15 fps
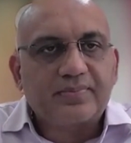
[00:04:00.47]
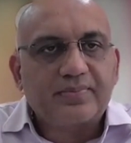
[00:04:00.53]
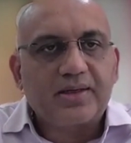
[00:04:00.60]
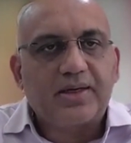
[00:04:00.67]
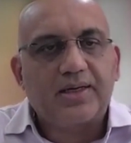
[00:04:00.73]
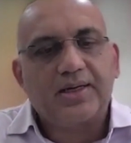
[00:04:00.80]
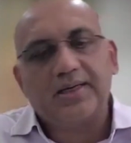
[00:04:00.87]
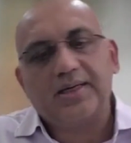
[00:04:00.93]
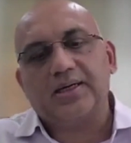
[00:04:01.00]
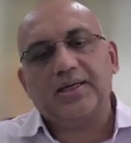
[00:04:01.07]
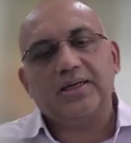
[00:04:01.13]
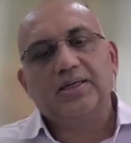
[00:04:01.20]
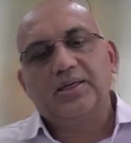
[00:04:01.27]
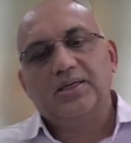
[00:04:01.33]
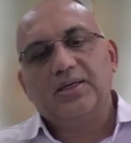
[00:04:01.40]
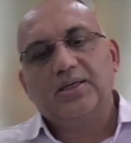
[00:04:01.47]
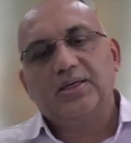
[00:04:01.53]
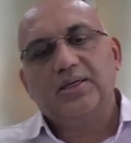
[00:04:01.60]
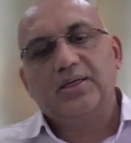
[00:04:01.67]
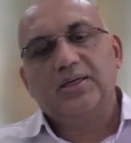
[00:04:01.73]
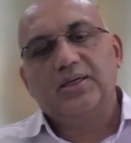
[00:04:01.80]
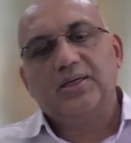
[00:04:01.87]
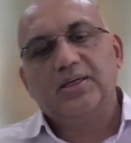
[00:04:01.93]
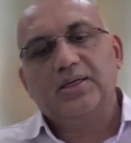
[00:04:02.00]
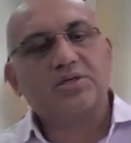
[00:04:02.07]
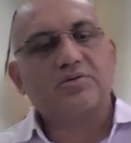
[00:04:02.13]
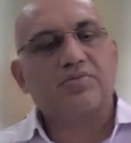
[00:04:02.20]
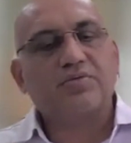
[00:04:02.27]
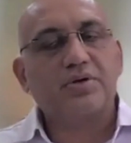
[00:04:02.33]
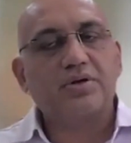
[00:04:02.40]
for us.
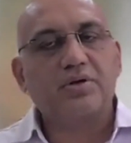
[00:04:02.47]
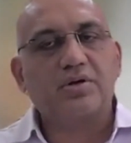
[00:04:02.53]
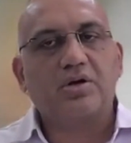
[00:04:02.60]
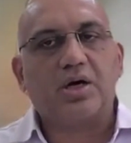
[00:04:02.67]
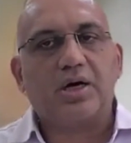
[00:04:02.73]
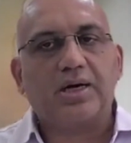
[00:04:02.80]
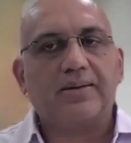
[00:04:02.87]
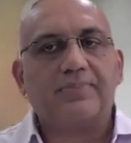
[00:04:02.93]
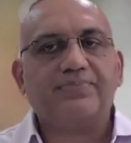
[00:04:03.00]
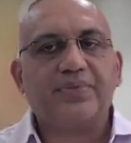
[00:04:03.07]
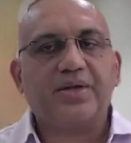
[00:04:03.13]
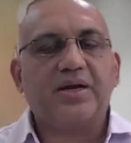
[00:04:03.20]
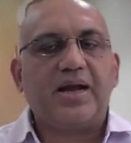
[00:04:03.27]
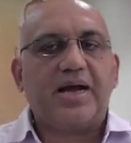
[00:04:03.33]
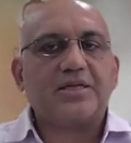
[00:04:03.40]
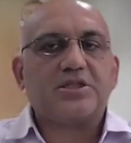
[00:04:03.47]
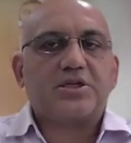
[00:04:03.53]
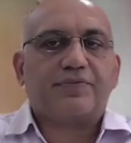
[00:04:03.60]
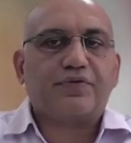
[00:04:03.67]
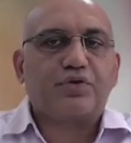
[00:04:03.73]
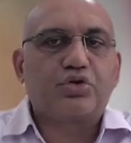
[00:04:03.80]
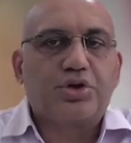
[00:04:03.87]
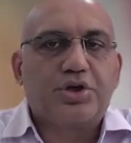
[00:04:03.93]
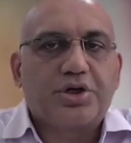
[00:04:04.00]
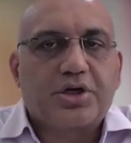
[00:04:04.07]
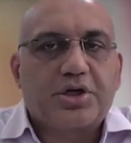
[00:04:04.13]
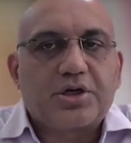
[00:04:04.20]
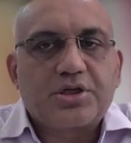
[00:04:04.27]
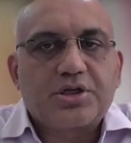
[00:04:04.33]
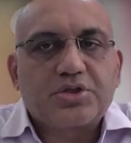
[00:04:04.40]
In last few
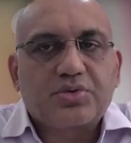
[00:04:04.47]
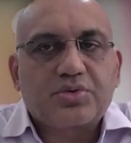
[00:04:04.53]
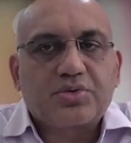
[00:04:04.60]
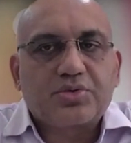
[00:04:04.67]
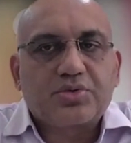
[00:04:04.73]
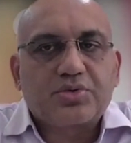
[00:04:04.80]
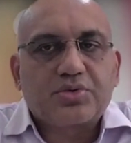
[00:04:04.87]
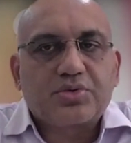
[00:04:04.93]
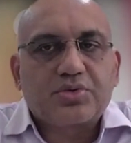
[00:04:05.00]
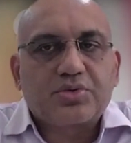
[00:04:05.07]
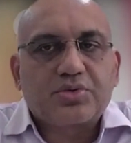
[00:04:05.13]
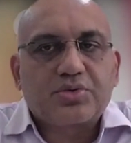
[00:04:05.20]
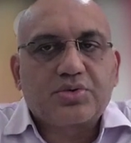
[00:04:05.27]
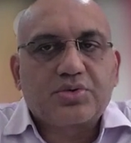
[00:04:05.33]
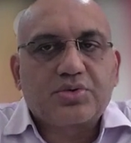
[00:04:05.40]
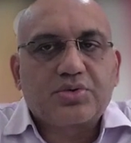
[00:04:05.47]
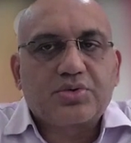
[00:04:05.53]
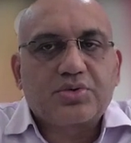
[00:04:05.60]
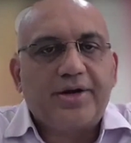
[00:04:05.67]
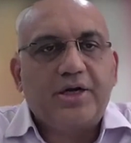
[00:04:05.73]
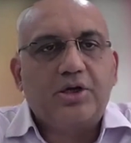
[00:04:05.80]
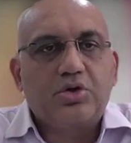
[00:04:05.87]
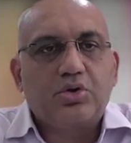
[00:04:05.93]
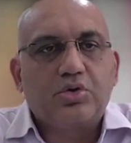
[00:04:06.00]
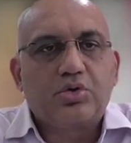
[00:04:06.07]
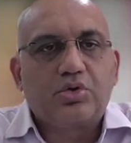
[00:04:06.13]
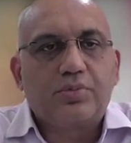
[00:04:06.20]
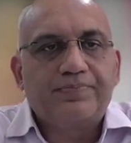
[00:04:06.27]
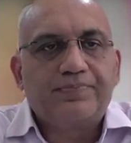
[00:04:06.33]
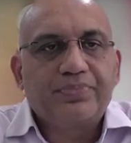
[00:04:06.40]
years, we've gone
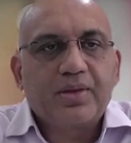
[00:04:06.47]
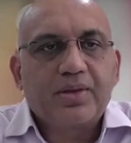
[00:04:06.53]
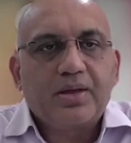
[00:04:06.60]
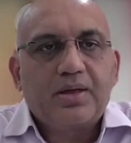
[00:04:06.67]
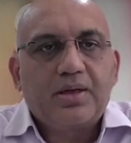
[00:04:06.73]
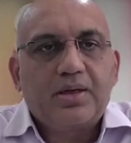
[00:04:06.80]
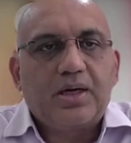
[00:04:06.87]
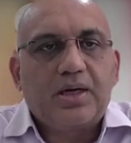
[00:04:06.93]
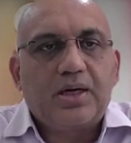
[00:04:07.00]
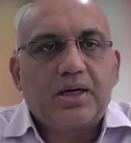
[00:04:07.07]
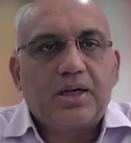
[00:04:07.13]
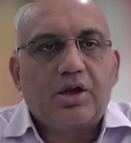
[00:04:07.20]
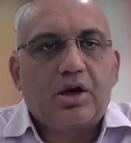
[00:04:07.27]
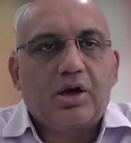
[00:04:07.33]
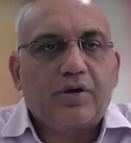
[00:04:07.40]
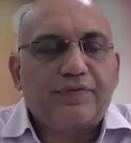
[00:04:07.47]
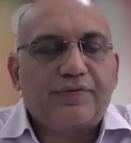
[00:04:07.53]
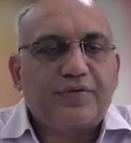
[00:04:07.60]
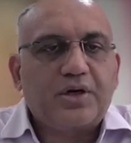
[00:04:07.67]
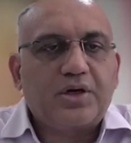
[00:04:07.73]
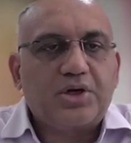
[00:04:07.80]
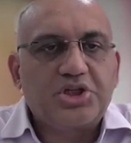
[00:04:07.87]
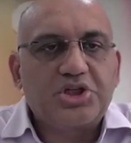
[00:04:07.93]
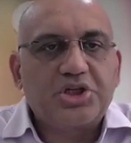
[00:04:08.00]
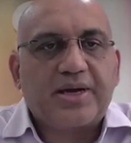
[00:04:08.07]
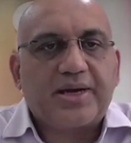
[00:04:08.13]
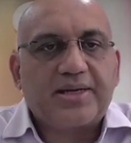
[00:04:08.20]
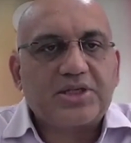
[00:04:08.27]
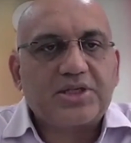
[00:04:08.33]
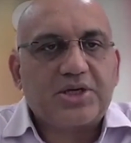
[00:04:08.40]
into a lot of
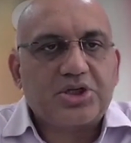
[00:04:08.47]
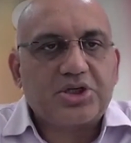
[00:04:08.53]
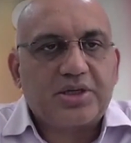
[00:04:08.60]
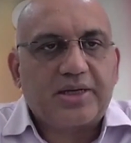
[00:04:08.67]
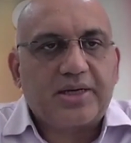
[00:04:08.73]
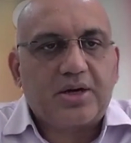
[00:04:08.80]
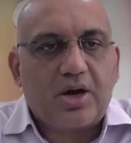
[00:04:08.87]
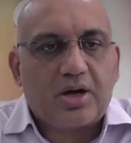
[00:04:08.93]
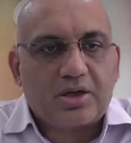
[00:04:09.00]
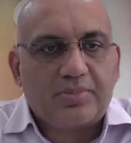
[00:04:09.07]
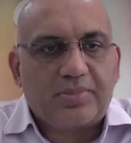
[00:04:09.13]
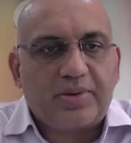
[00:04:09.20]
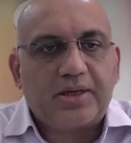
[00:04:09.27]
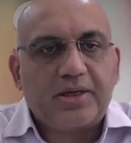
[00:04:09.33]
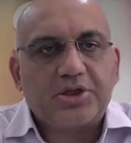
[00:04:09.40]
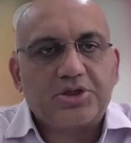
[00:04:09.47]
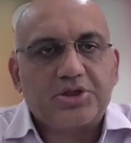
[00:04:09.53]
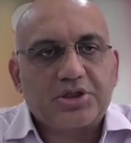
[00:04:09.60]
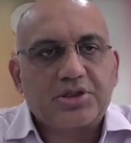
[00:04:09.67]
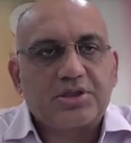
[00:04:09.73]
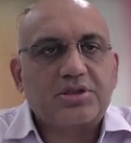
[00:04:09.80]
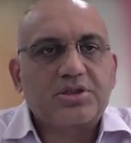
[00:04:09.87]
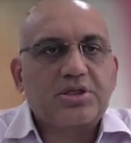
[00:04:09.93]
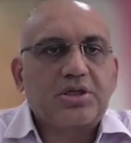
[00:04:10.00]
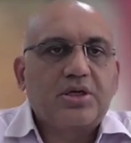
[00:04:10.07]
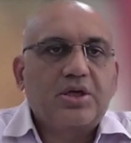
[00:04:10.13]
digitization and documentations.